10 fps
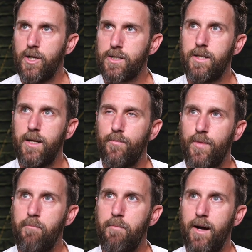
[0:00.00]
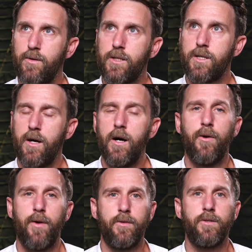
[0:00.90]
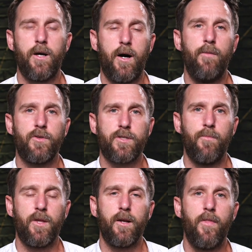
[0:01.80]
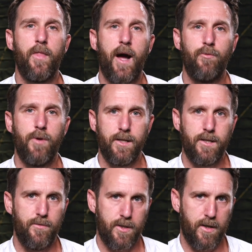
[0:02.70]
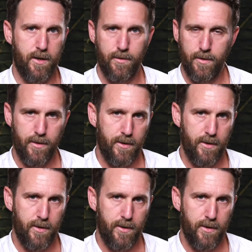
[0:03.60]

just the the amount, the turnaround time for something like that relative to